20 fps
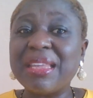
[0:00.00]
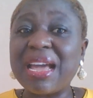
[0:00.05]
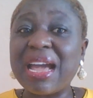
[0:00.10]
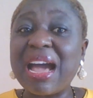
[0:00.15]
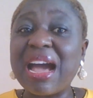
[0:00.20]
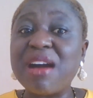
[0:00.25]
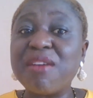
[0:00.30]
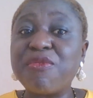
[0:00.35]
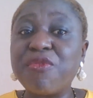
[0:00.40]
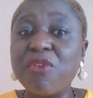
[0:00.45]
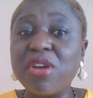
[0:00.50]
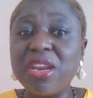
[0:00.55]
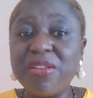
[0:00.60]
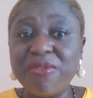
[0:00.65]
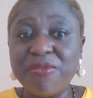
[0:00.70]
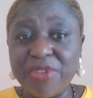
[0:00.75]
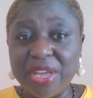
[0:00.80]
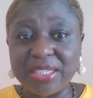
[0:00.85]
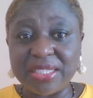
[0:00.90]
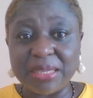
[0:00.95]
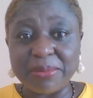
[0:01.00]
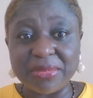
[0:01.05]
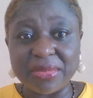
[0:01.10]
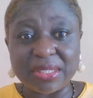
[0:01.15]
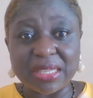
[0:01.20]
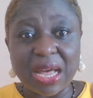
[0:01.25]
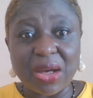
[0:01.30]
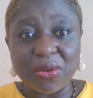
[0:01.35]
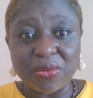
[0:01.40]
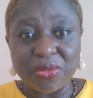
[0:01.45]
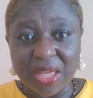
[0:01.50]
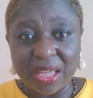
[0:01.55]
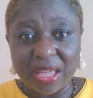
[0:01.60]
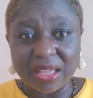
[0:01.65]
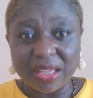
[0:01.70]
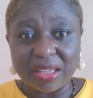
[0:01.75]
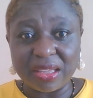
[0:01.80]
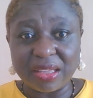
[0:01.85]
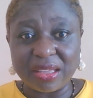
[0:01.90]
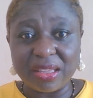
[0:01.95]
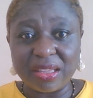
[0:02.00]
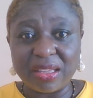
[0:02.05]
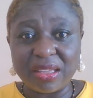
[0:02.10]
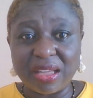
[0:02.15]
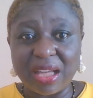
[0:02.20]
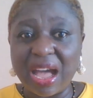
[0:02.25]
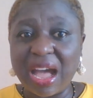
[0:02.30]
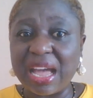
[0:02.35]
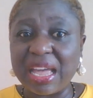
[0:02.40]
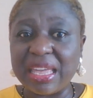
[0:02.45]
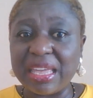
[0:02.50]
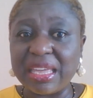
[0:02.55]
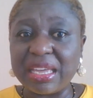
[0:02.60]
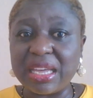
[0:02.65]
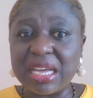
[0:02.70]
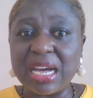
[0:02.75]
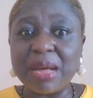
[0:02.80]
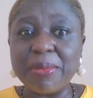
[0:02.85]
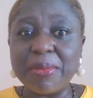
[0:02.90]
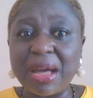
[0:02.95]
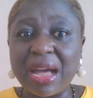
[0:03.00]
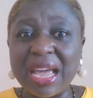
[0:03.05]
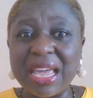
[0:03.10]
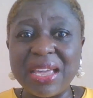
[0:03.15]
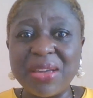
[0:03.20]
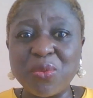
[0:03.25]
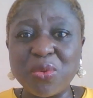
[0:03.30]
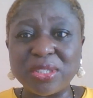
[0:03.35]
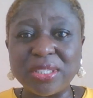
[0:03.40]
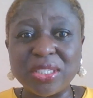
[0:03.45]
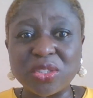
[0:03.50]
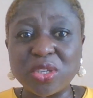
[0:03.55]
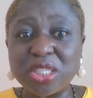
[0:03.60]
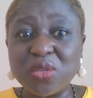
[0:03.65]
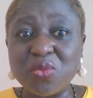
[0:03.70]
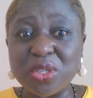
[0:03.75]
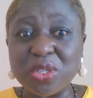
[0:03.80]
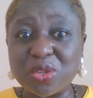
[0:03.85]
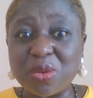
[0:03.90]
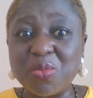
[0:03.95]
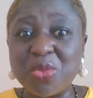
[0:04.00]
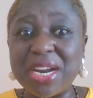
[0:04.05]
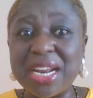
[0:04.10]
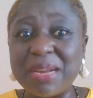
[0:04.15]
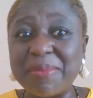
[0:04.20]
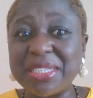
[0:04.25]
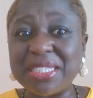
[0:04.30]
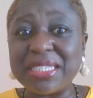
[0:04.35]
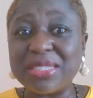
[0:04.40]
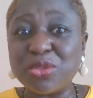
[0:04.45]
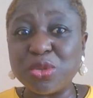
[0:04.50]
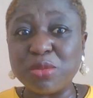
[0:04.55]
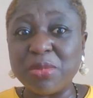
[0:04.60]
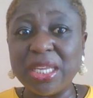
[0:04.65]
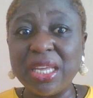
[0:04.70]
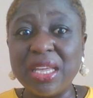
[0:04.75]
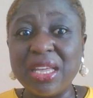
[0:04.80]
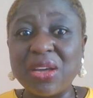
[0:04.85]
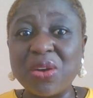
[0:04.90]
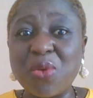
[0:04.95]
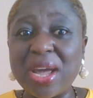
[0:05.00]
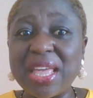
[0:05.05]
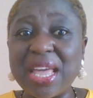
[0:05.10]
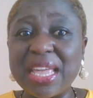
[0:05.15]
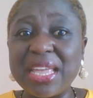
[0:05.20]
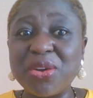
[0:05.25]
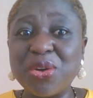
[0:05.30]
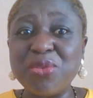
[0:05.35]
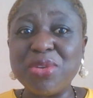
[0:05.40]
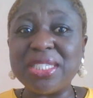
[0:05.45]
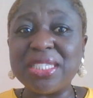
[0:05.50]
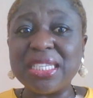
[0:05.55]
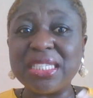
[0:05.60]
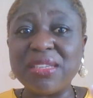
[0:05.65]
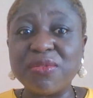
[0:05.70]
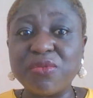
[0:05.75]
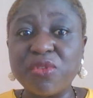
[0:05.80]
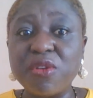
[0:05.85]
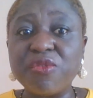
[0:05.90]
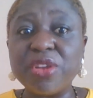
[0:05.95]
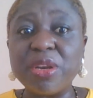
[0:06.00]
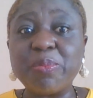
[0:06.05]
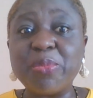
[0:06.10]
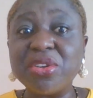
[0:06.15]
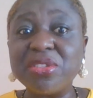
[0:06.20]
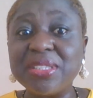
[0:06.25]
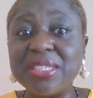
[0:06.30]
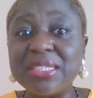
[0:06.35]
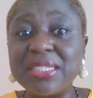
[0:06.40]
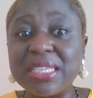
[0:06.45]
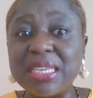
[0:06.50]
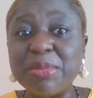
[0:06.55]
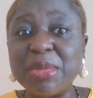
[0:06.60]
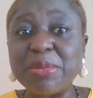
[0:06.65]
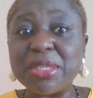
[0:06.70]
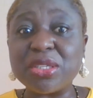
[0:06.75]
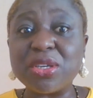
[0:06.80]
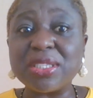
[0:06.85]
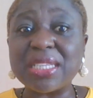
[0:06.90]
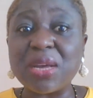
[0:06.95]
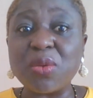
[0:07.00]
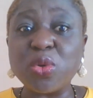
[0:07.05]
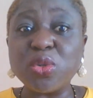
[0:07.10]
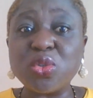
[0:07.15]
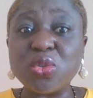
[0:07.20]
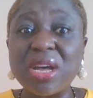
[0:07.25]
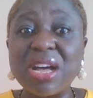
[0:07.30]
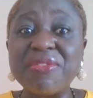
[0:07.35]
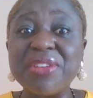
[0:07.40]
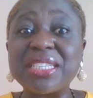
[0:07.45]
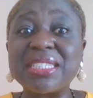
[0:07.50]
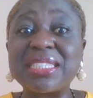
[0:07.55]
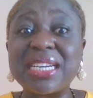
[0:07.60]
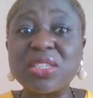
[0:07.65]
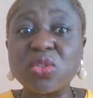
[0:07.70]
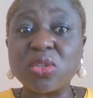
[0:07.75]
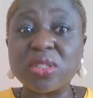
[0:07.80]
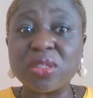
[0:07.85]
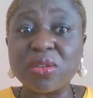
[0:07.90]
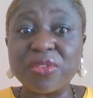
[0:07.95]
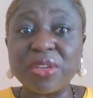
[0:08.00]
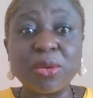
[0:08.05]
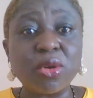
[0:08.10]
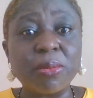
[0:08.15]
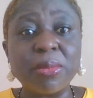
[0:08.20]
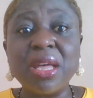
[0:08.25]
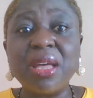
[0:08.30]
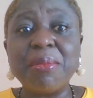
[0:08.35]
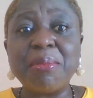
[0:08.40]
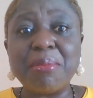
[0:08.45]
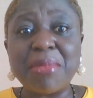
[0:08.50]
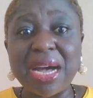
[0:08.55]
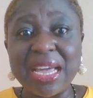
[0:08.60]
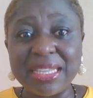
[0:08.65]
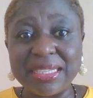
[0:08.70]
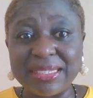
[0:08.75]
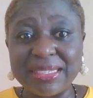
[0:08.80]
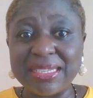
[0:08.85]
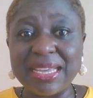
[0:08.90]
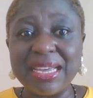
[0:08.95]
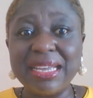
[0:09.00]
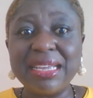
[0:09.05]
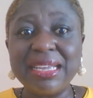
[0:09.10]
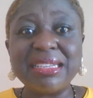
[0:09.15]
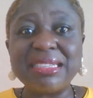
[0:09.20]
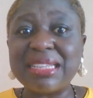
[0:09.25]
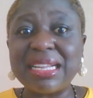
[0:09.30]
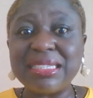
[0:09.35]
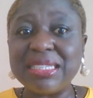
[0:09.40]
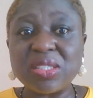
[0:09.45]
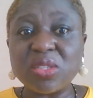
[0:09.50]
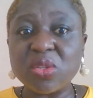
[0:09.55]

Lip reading: are falling victims out there. I was discussing with someone and the person told me, why are you always get involved in Ponzi schemes? Because I want to have extra source of income. My dear, that is